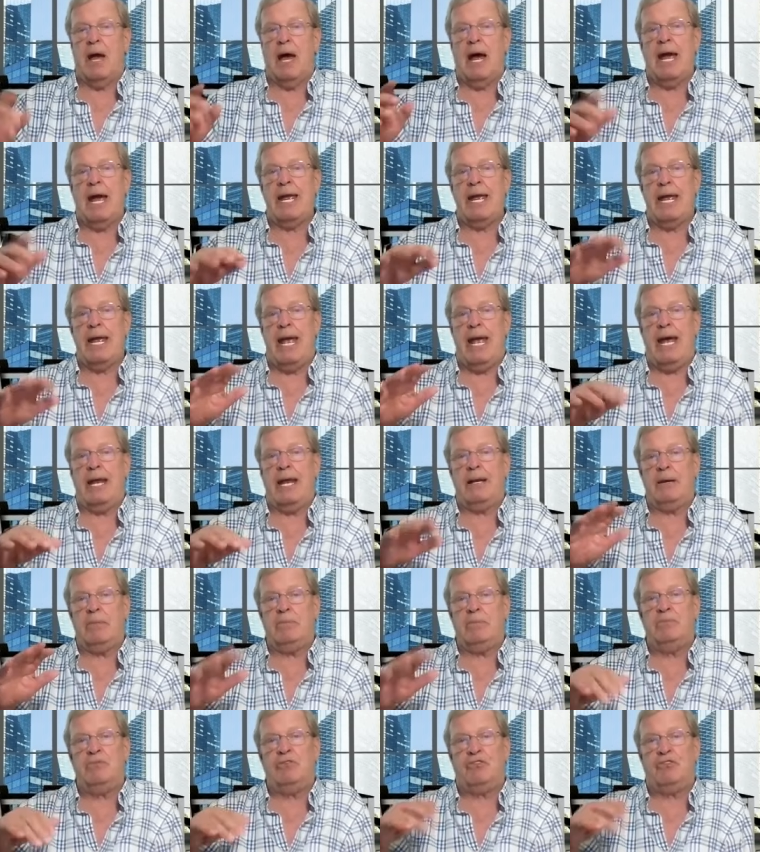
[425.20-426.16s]
I had
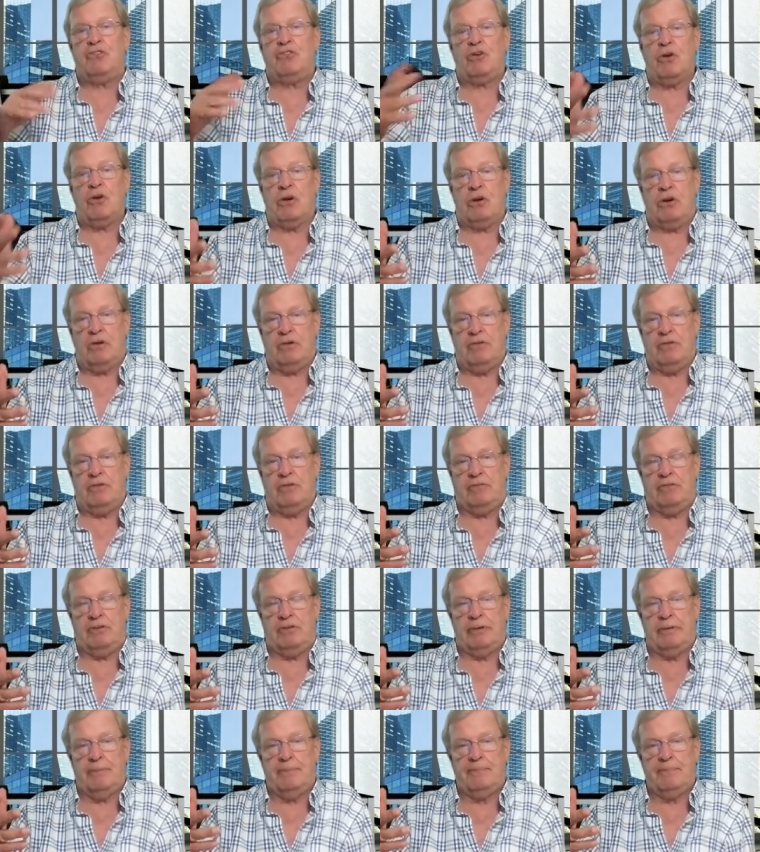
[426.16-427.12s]

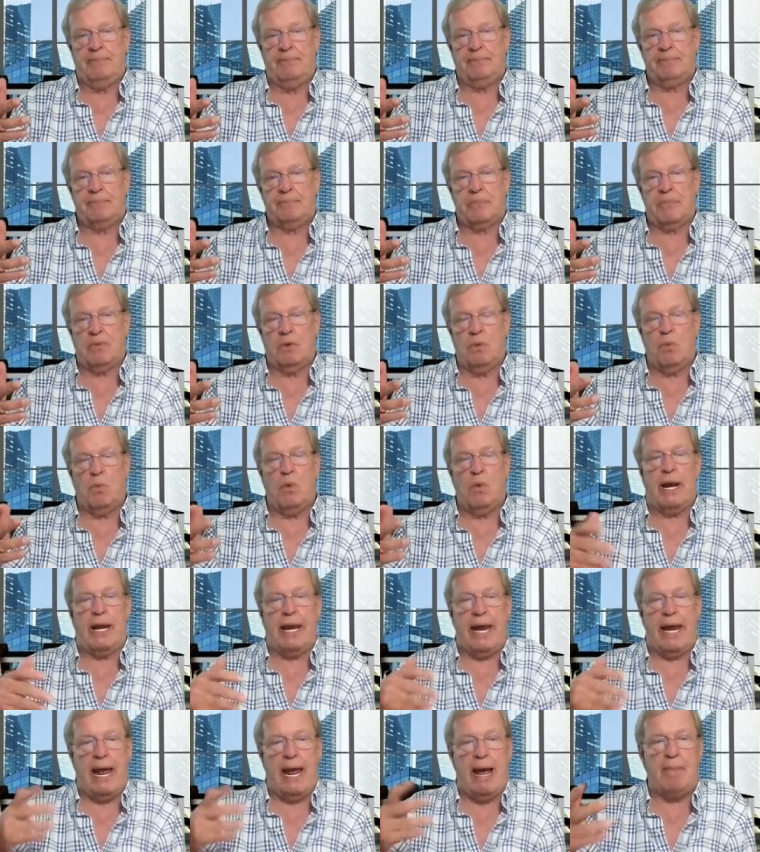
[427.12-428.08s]
observed
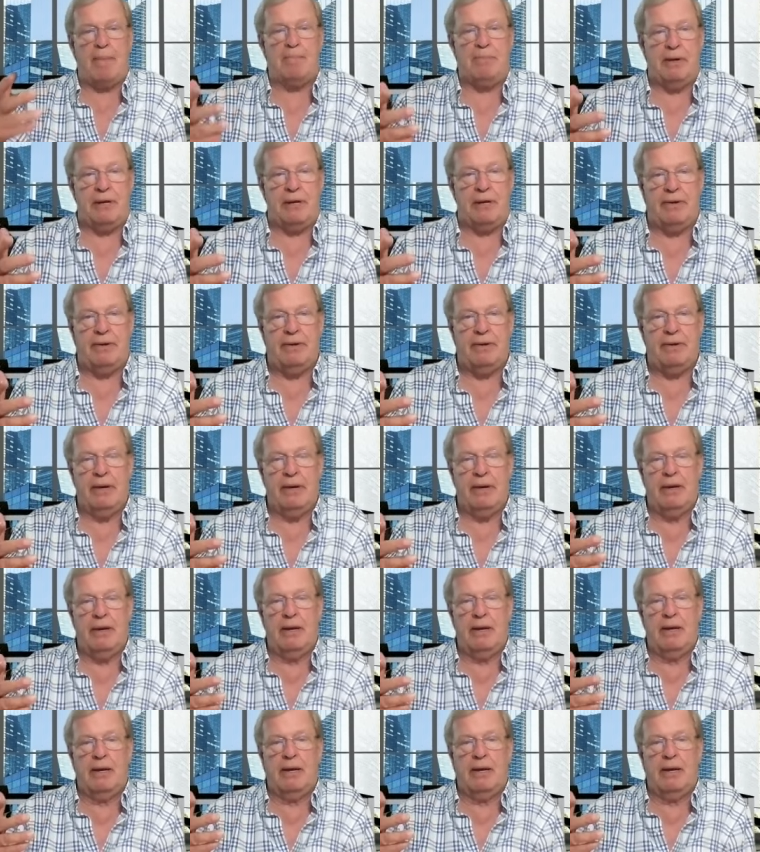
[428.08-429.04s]
what happened
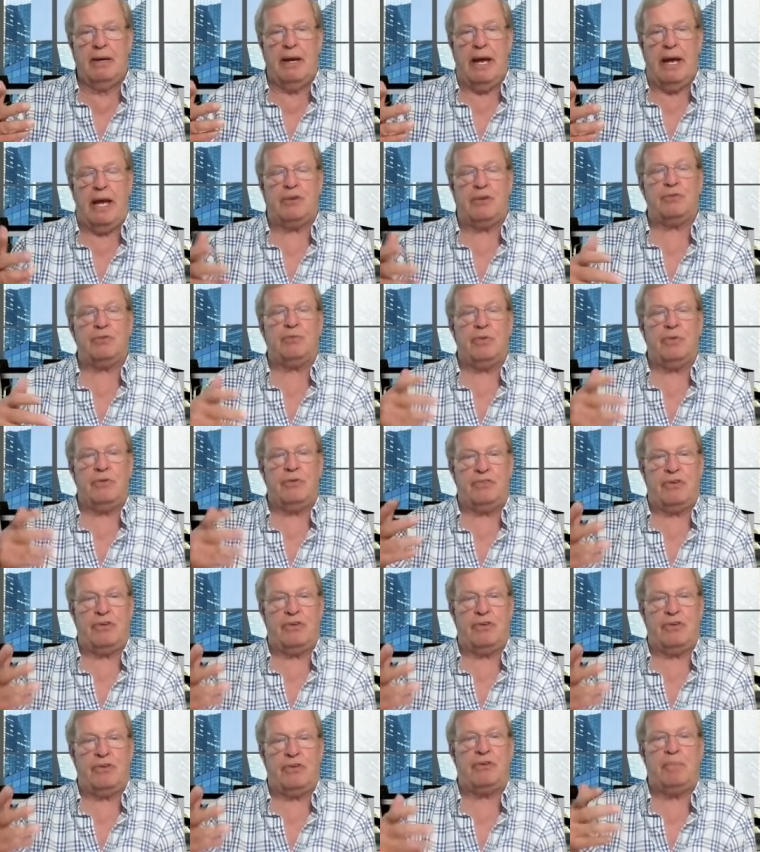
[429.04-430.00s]
as a
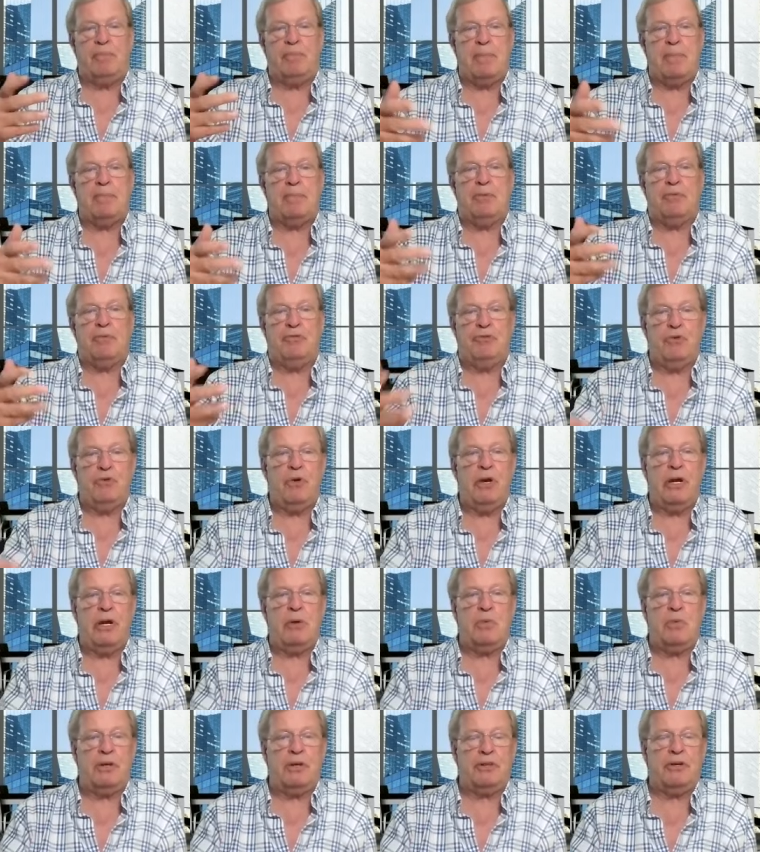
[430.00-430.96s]
result of people
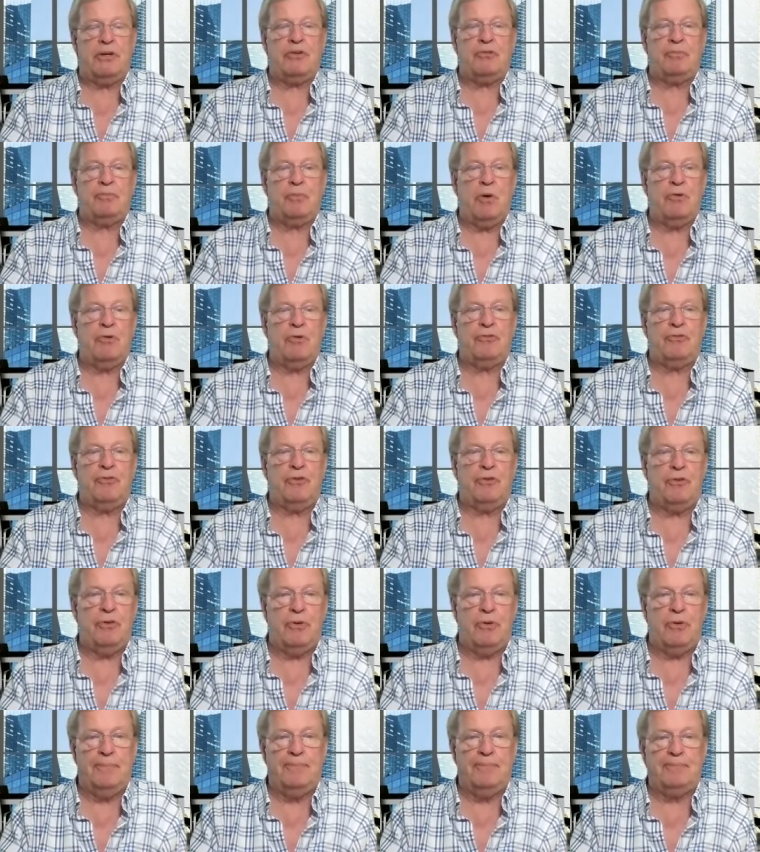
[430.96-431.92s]
doing what they're supposed
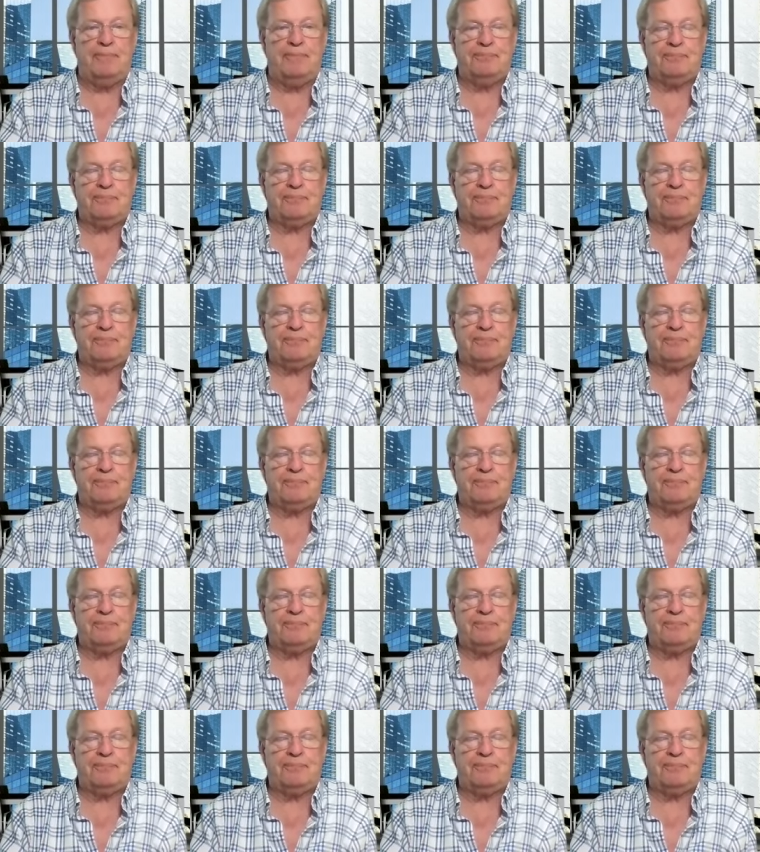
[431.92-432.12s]
to do.